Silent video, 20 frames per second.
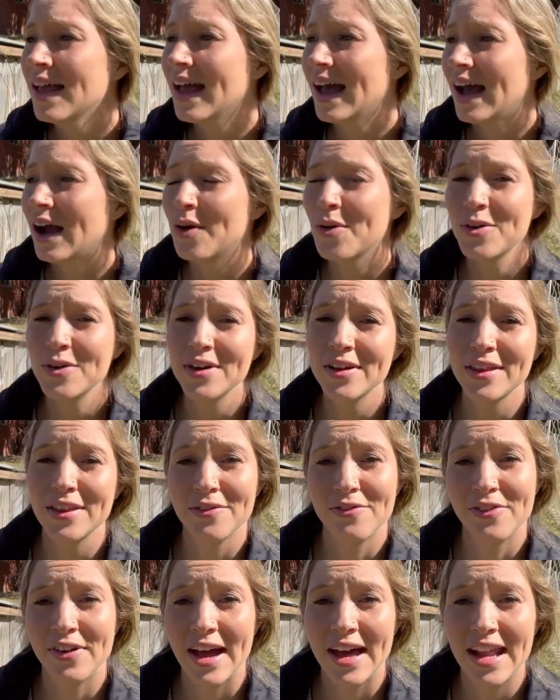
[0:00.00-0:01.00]
I ordered
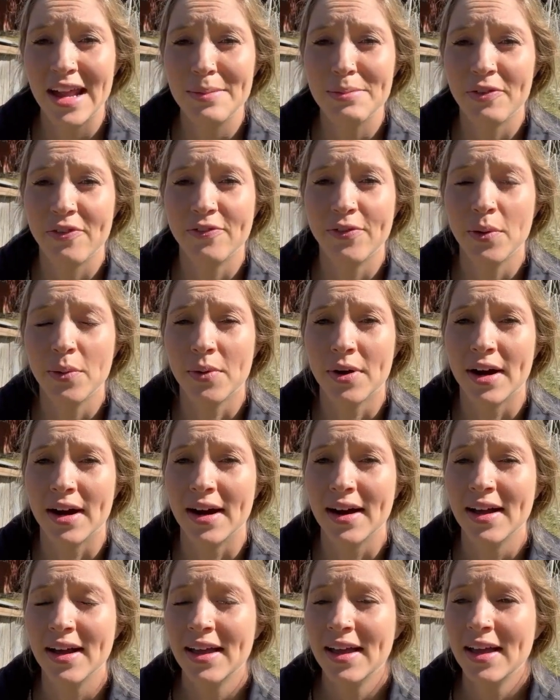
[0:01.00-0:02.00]
the Friday
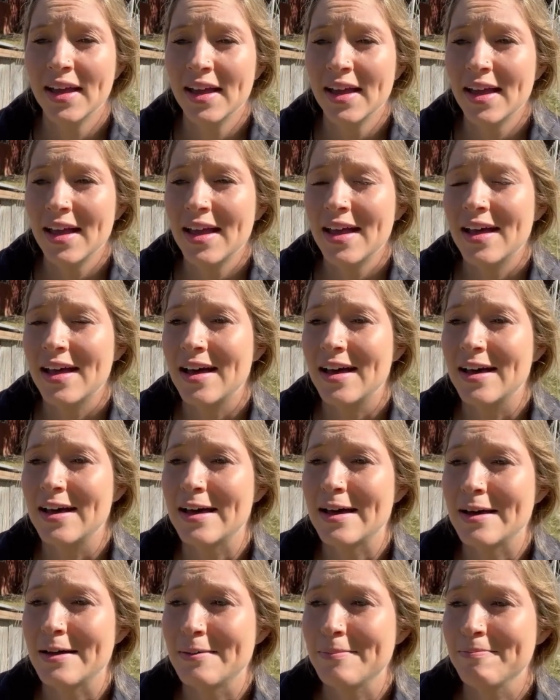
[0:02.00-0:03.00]
before
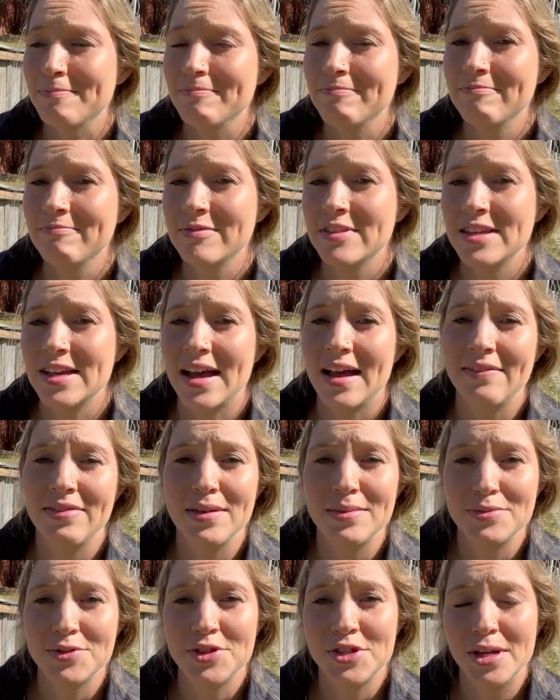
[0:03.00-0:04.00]
to have
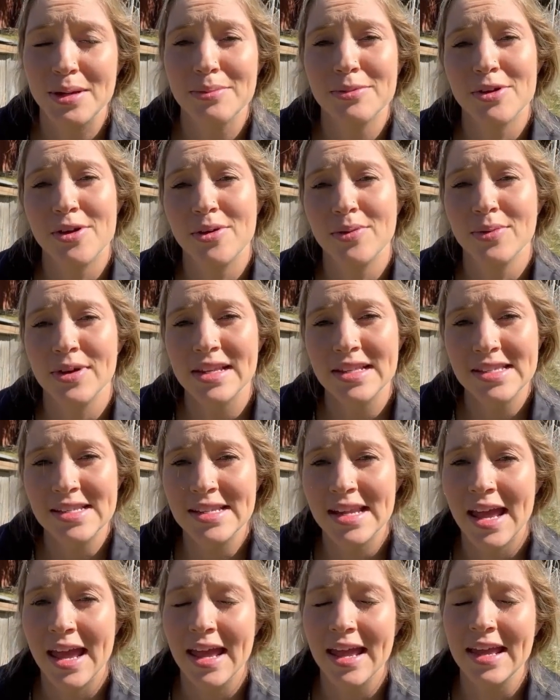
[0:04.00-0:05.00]
them shipped on
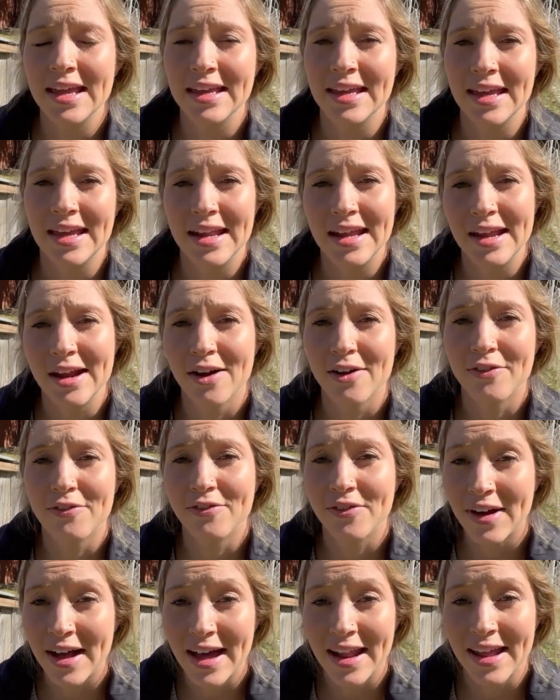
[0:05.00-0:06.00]
Wednesday and get here
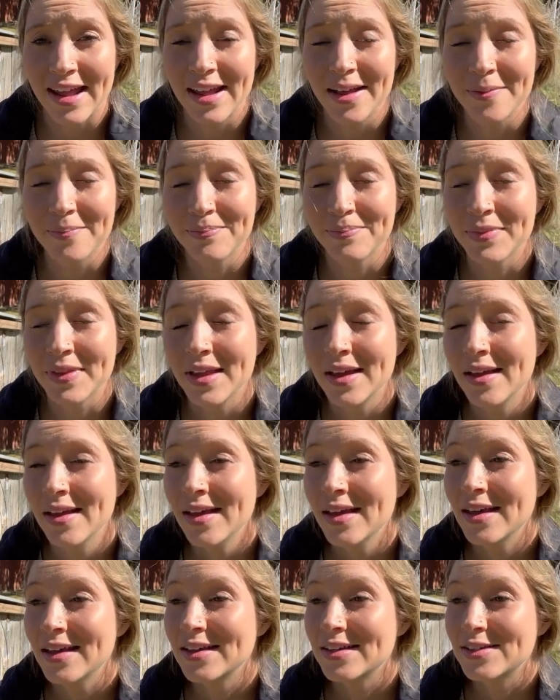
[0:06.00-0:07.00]
Friday.
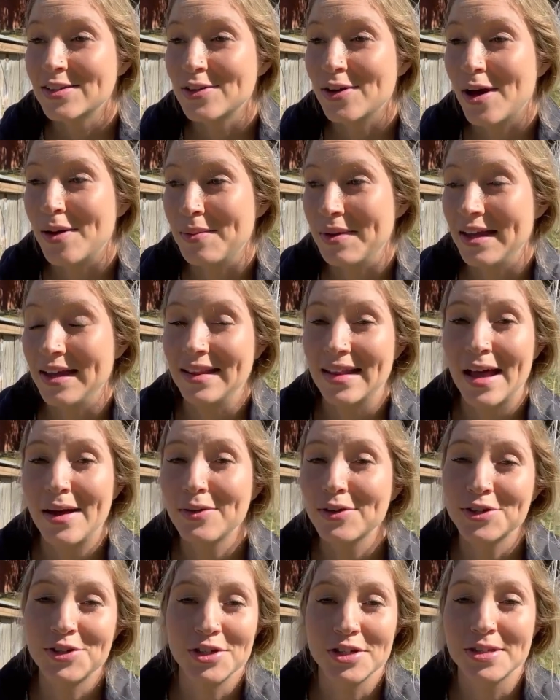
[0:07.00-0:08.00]
So I mean, that
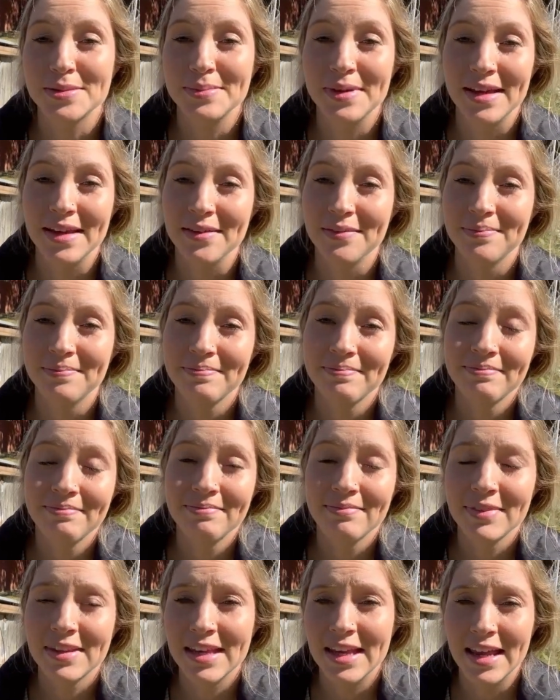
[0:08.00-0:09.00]
was just me
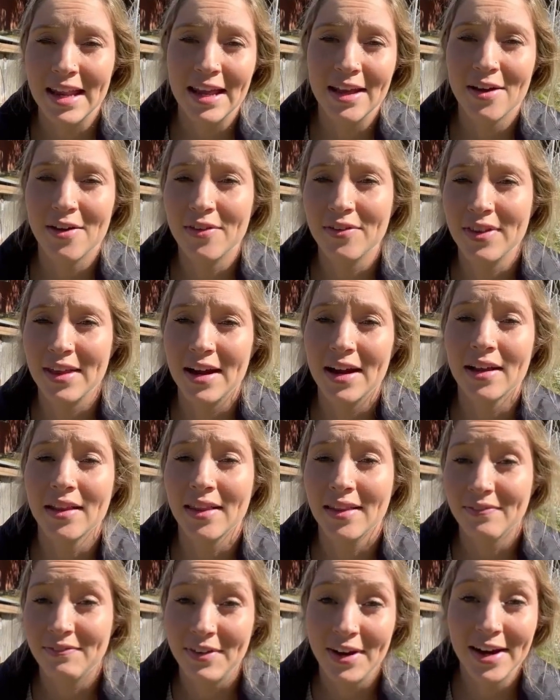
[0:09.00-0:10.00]
getting on there
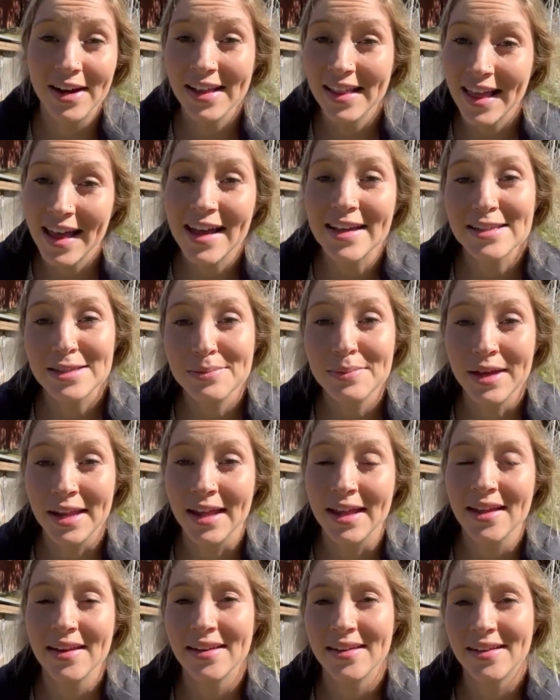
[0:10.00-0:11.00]
very last
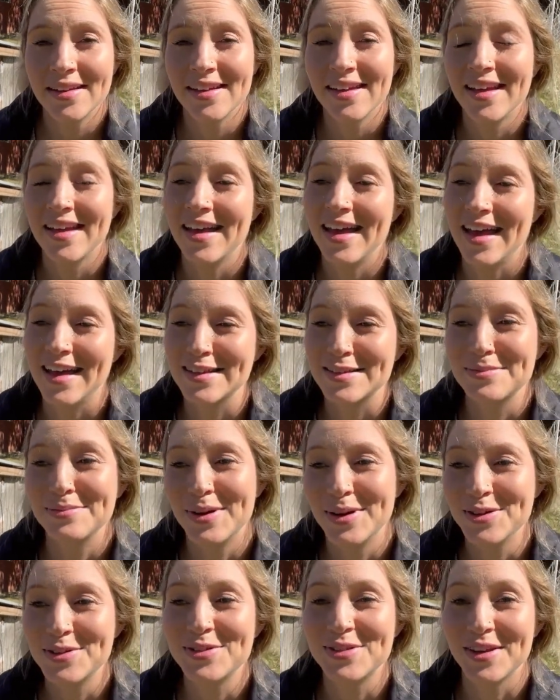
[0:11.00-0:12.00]
minute, as
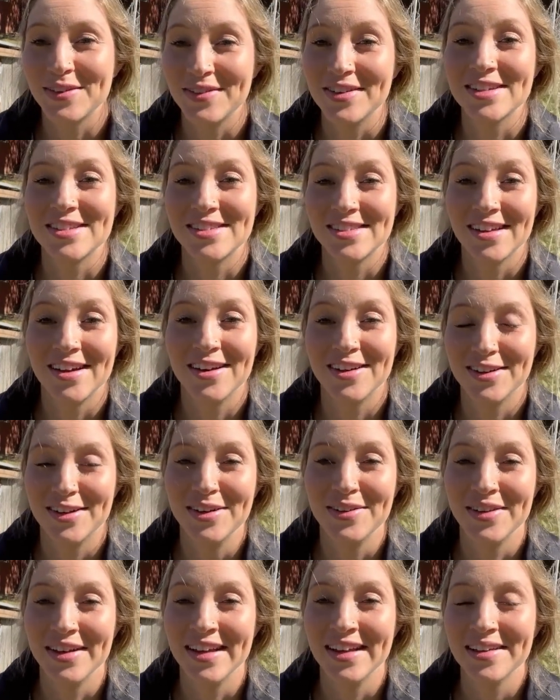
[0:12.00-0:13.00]
most of us are
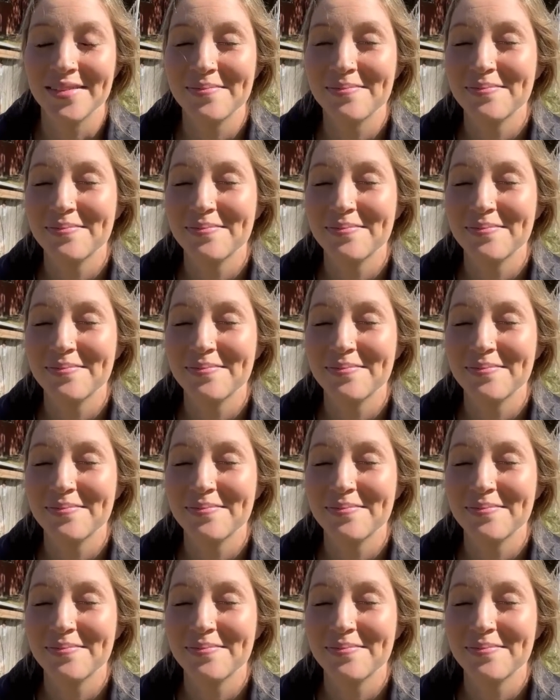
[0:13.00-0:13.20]
doing.